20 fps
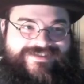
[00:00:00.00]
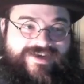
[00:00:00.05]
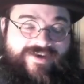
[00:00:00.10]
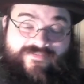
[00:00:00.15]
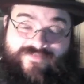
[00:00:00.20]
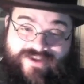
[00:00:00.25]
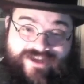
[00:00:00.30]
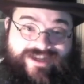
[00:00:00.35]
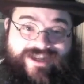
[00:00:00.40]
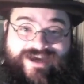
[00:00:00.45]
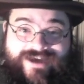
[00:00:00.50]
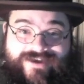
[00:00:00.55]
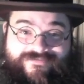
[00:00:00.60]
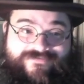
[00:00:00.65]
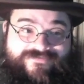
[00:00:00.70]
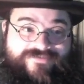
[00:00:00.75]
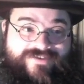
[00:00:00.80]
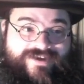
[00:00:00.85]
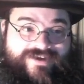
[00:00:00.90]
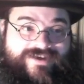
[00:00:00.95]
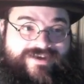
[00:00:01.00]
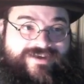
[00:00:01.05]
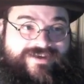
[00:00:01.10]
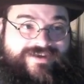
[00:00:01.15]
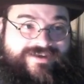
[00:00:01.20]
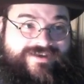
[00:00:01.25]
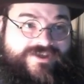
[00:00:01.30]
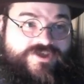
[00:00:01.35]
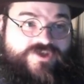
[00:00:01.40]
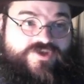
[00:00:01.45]
of the live
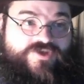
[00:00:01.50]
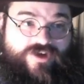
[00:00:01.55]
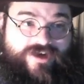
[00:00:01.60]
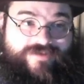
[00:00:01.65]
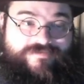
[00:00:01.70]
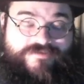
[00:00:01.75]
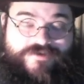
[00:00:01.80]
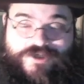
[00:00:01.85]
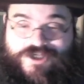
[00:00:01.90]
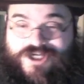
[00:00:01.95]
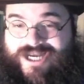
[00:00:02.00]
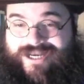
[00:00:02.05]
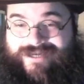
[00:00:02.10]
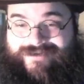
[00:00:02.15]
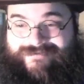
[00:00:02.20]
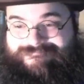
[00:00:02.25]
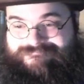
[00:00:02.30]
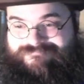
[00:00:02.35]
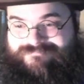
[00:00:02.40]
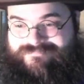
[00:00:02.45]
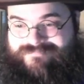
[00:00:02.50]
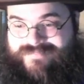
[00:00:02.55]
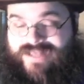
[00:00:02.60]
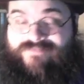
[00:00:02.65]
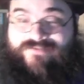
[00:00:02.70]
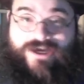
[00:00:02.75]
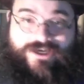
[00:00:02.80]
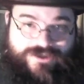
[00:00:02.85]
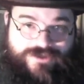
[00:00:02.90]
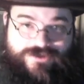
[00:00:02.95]
stream chat.
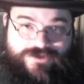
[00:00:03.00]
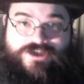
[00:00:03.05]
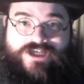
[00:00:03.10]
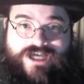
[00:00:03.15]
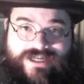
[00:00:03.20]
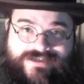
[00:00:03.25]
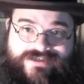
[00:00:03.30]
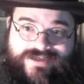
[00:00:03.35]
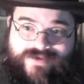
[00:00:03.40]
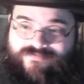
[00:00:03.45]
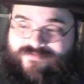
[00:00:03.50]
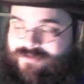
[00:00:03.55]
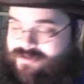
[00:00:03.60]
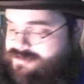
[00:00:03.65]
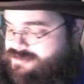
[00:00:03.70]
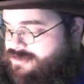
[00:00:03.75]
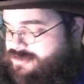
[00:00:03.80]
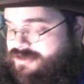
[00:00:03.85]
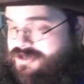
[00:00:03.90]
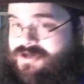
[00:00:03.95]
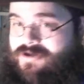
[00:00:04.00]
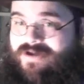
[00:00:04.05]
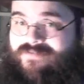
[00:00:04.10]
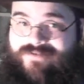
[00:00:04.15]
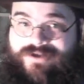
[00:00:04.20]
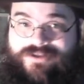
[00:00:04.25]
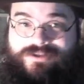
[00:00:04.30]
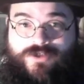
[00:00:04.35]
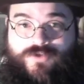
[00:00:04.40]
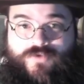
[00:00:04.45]
I've got two chats up for those who don't know. I've
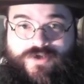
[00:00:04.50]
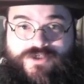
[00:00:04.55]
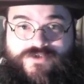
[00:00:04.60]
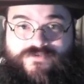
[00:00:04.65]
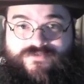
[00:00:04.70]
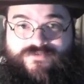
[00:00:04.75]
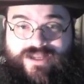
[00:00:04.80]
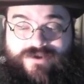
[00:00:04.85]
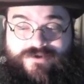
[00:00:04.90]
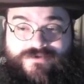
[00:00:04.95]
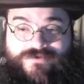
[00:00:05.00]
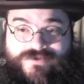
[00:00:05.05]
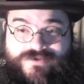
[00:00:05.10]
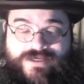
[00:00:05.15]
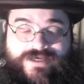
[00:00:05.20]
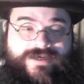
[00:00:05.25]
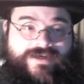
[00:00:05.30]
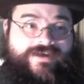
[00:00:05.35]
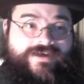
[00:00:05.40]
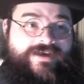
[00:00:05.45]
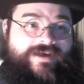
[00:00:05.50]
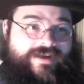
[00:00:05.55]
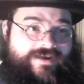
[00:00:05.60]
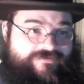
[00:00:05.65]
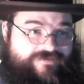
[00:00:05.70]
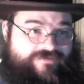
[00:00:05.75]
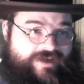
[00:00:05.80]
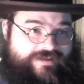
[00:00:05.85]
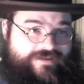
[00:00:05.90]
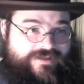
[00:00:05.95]
got the Twitch fellows and
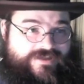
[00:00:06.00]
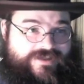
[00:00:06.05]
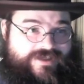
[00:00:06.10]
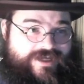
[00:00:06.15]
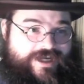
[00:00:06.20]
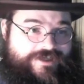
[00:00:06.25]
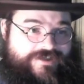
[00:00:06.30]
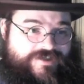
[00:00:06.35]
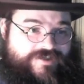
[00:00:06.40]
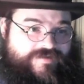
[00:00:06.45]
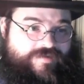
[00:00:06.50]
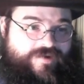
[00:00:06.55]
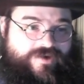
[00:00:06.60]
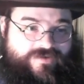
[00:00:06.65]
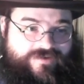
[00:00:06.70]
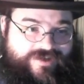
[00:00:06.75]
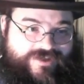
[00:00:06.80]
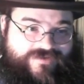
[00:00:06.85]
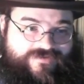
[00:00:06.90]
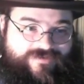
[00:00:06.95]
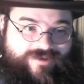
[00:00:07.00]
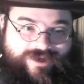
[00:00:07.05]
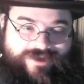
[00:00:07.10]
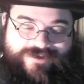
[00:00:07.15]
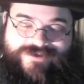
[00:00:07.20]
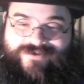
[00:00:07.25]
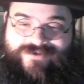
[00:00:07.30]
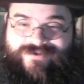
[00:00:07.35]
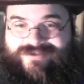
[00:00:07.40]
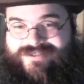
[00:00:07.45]
I've got the Scotch and Smoke Rings
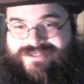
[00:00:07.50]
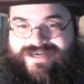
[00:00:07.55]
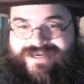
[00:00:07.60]
fellows, so it's